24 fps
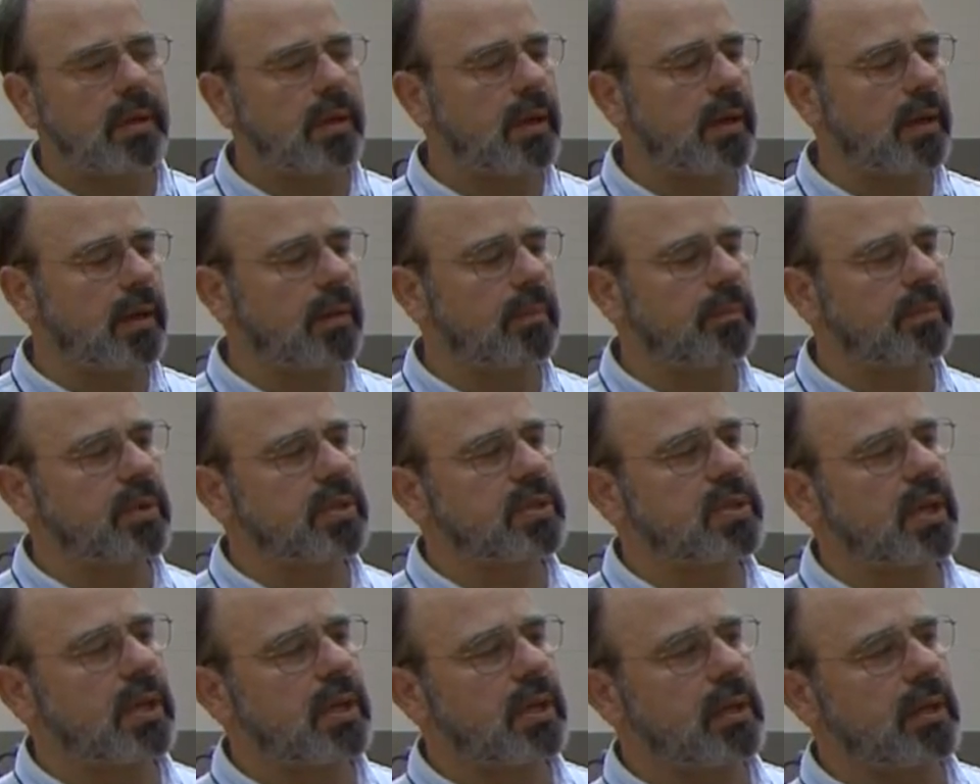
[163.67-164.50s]

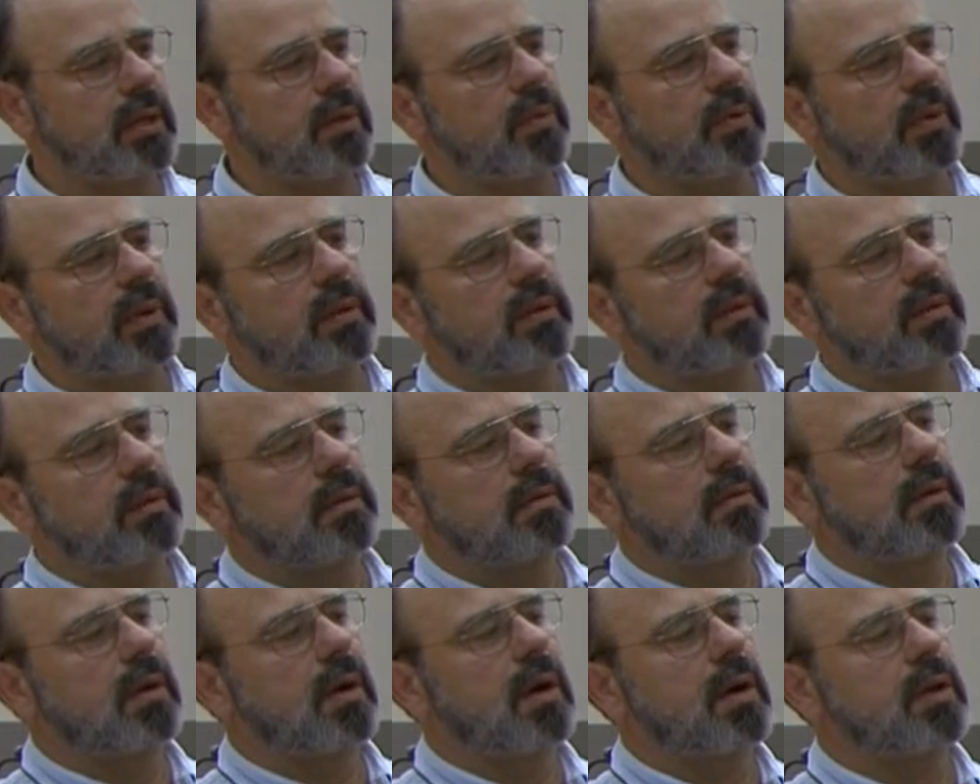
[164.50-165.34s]
particularly
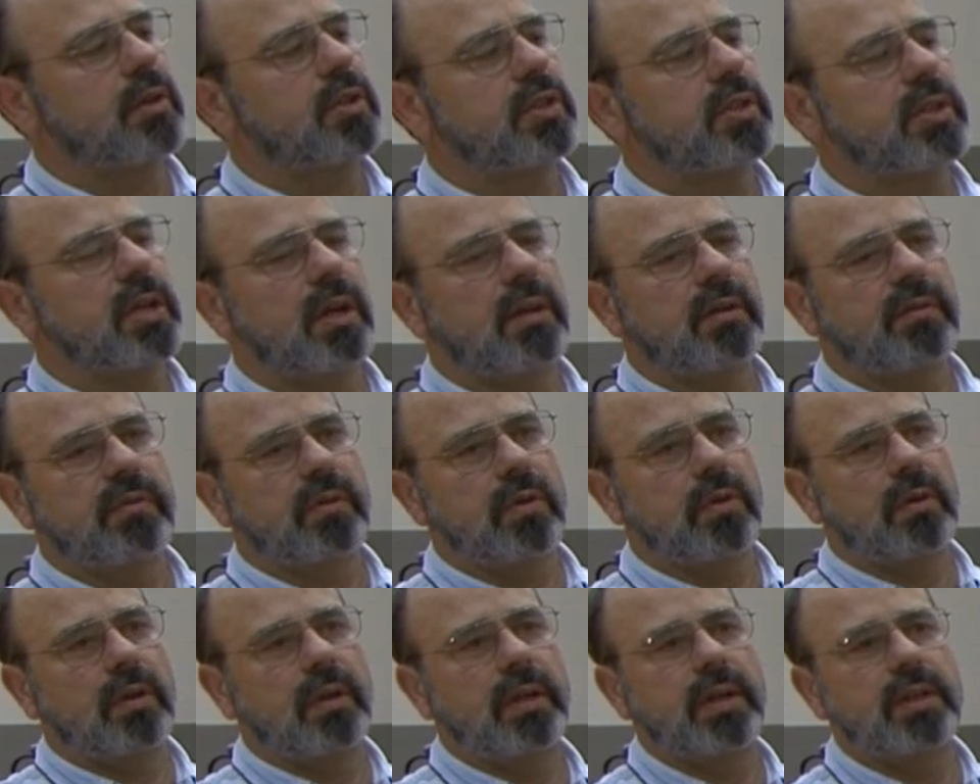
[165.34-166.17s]
with large
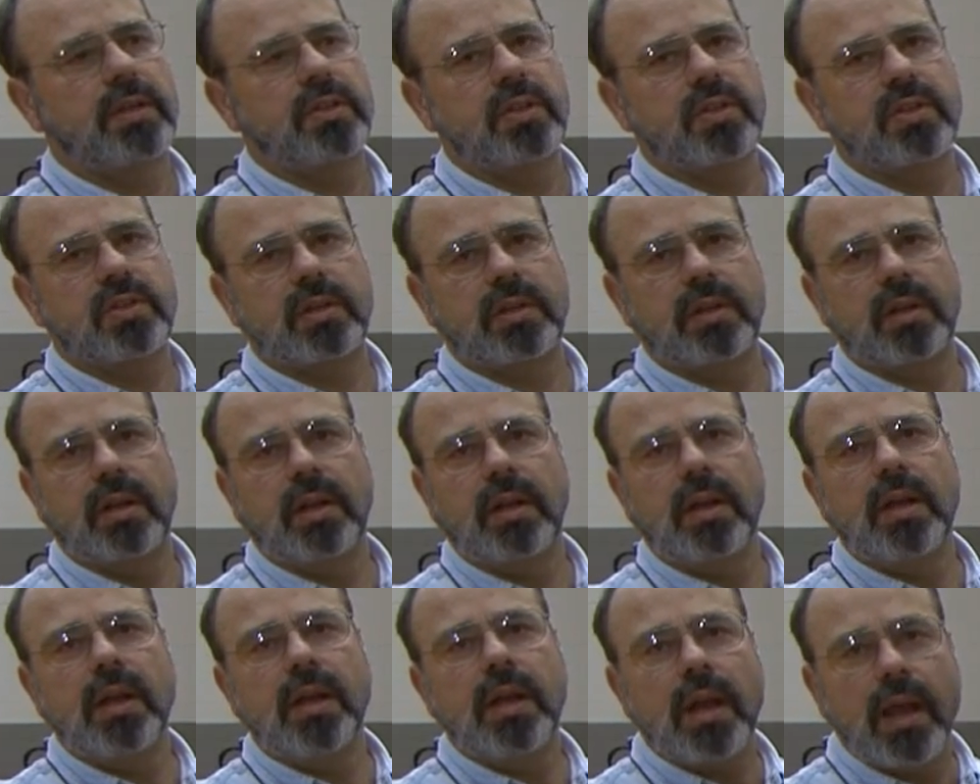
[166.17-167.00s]
telephoto lenses and
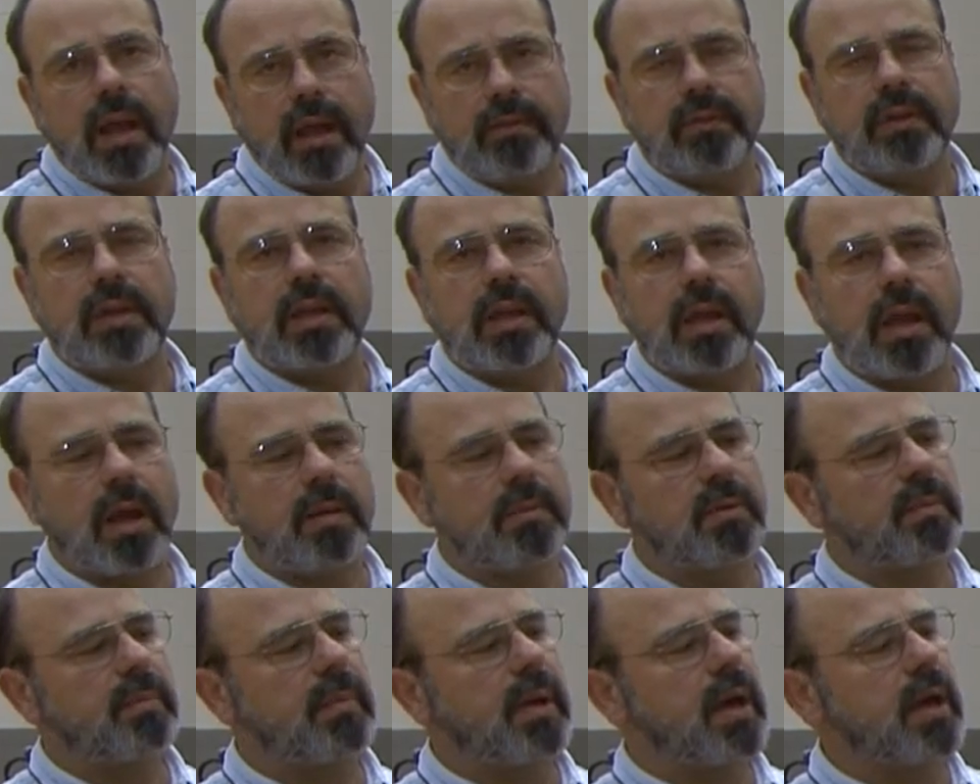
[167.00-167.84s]
heavy
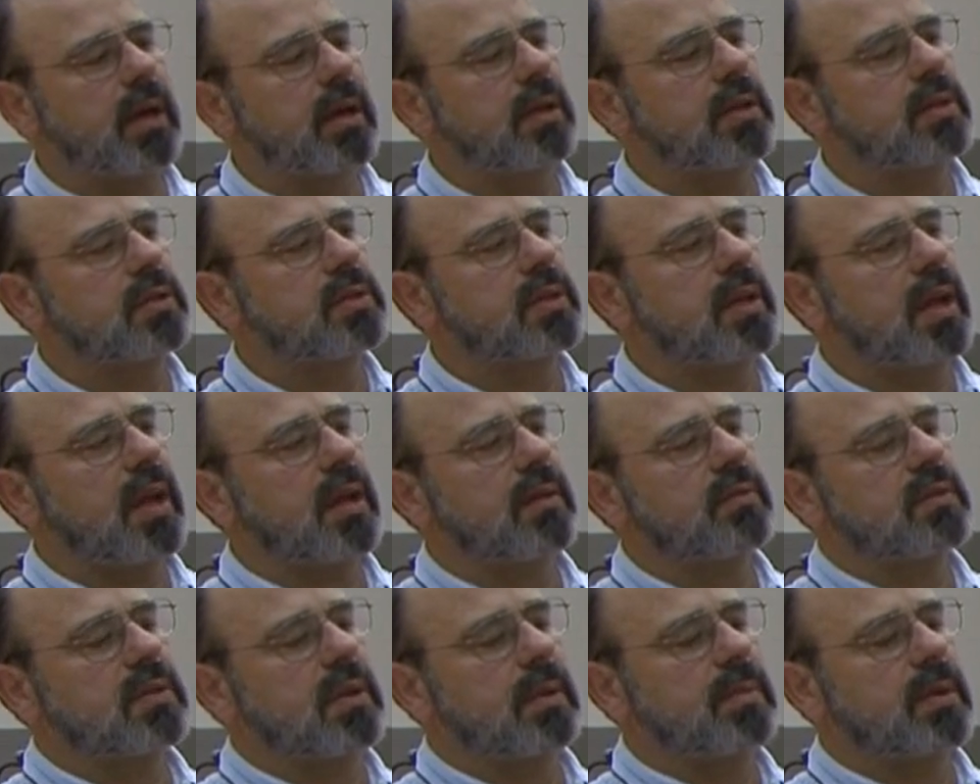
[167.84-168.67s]
camera bodies, to
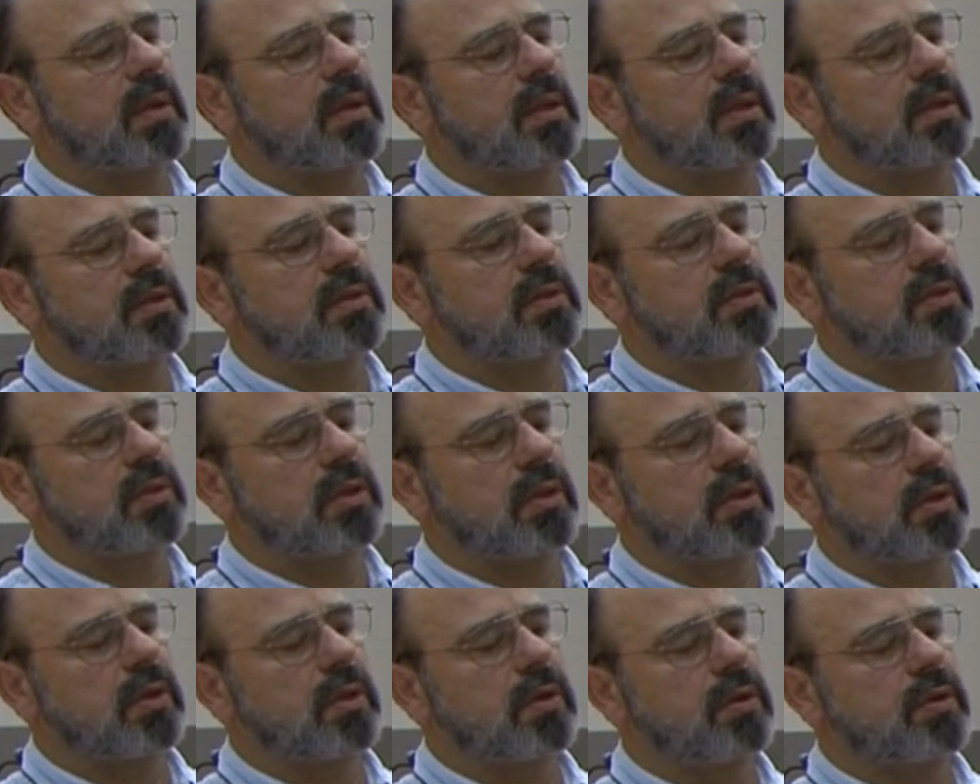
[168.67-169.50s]
have something that
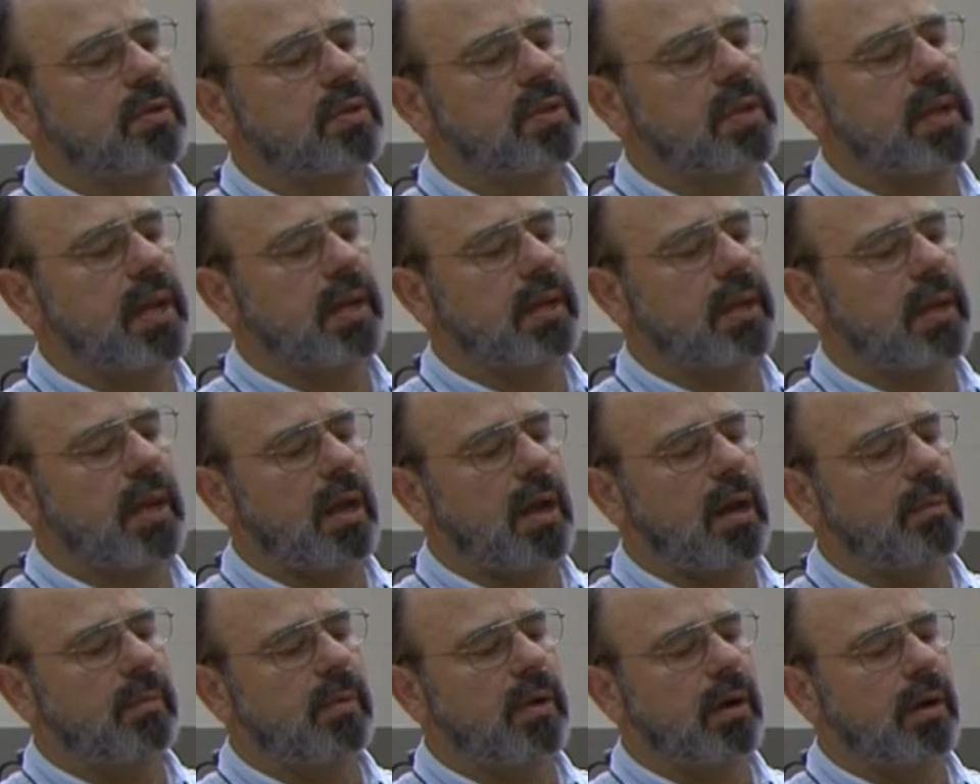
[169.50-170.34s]
secures that
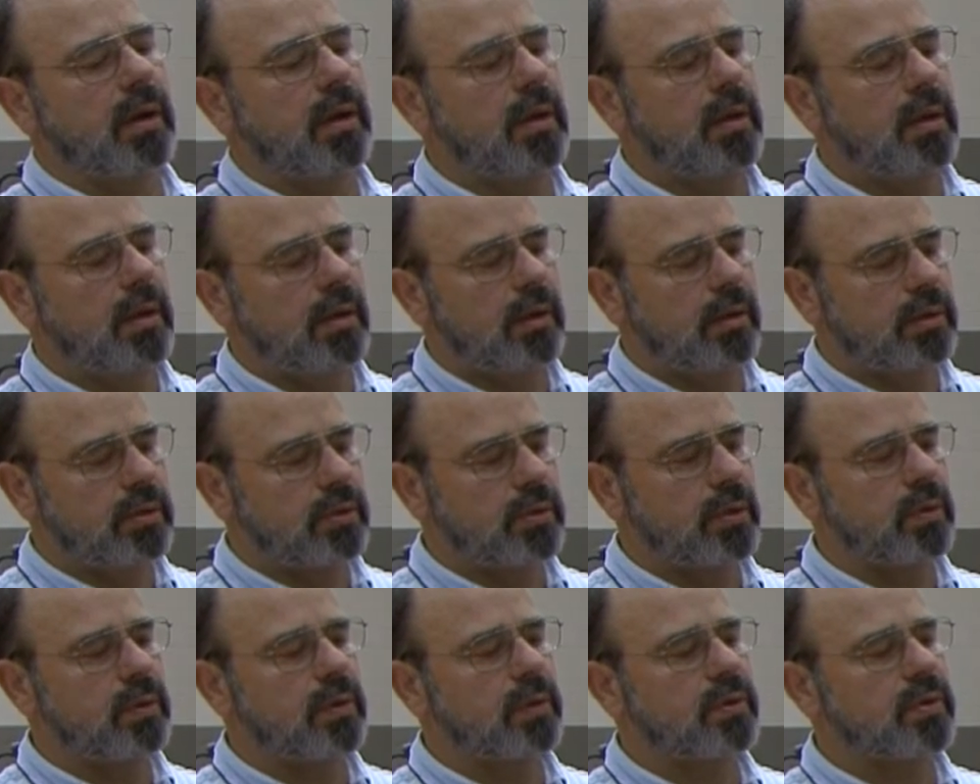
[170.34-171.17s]
camera
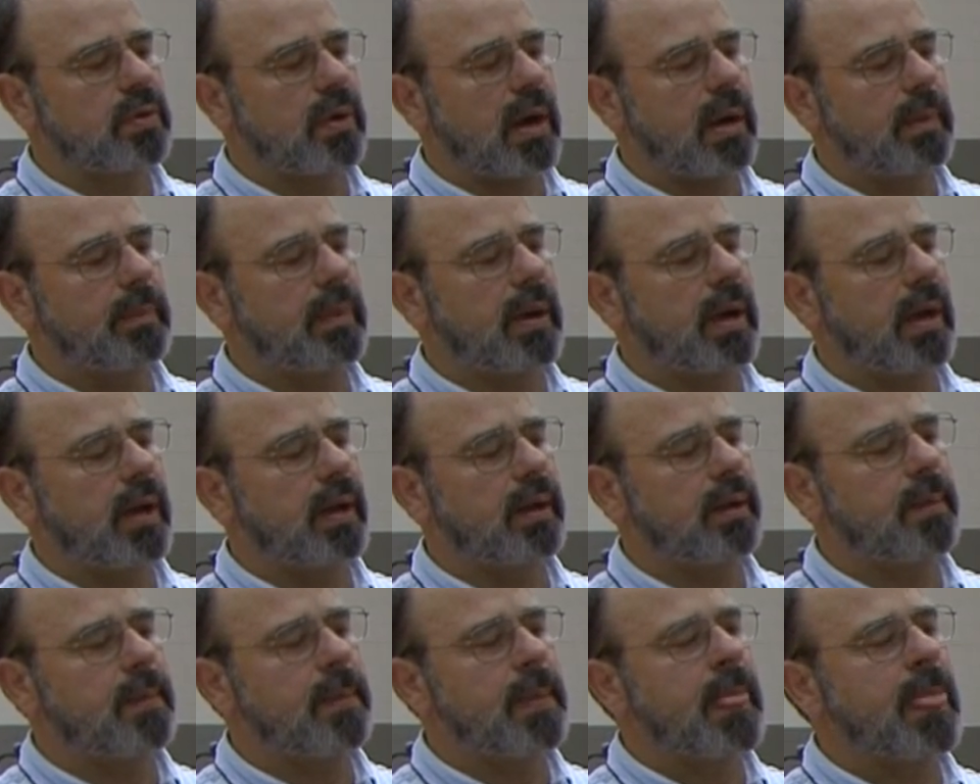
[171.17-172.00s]
to the
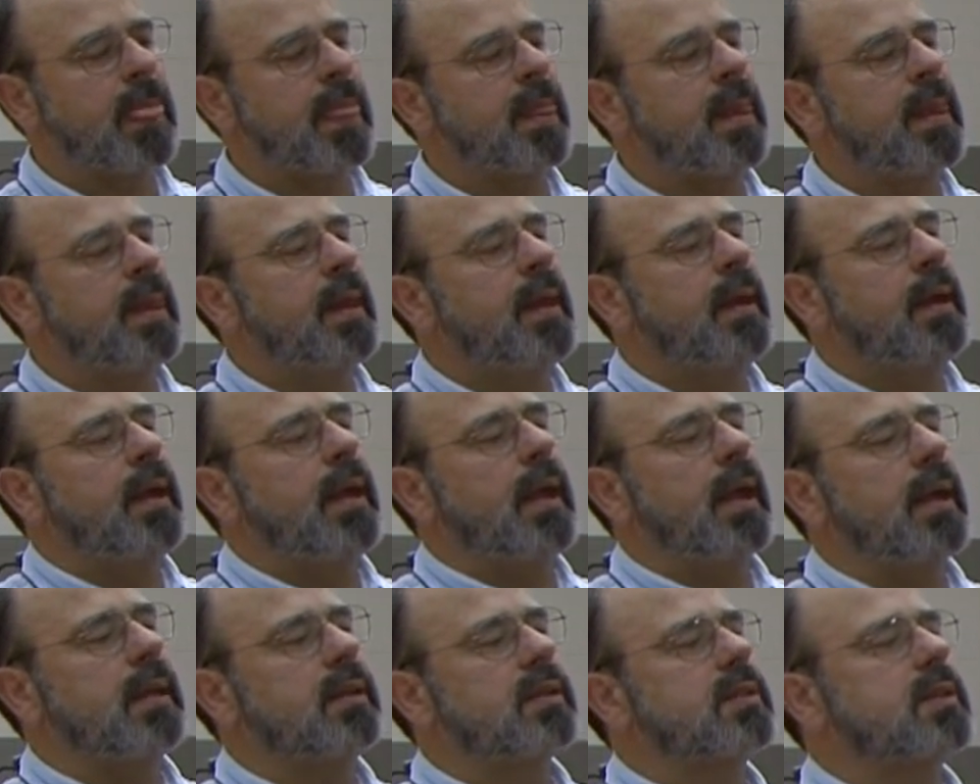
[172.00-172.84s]
tripod
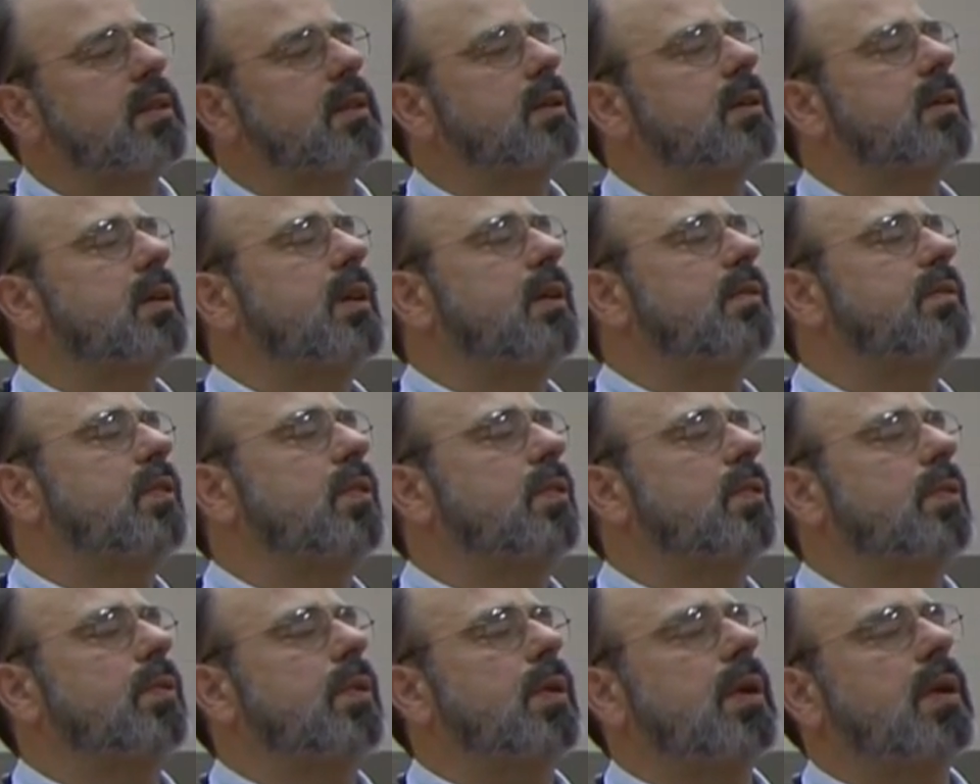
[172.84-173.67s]
and still give
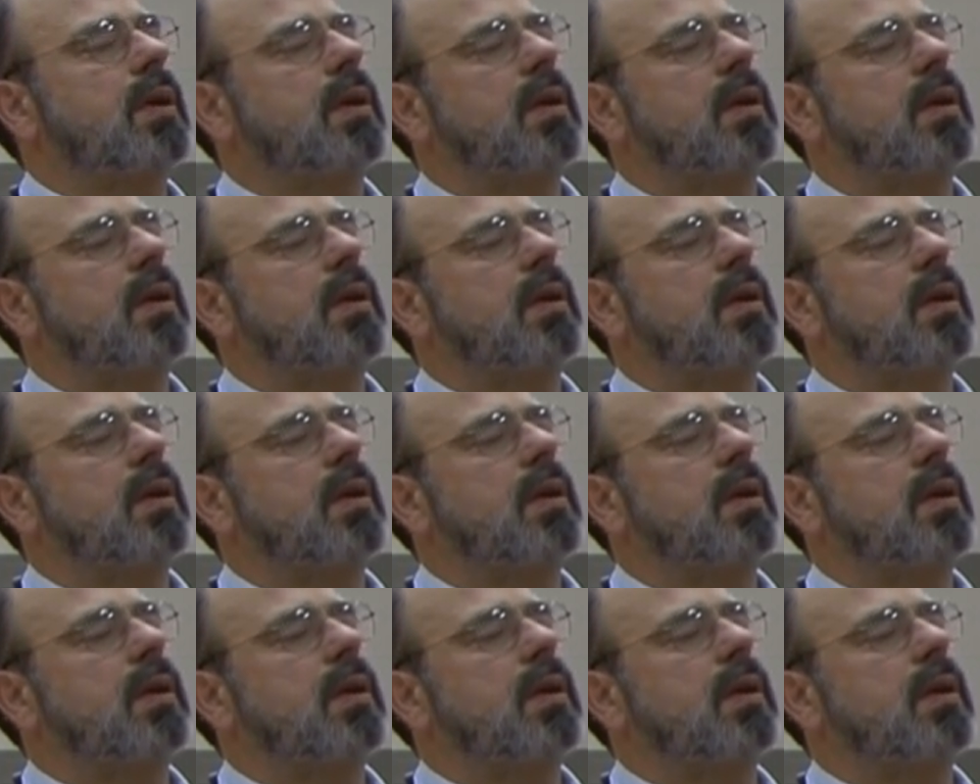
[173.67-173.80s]
you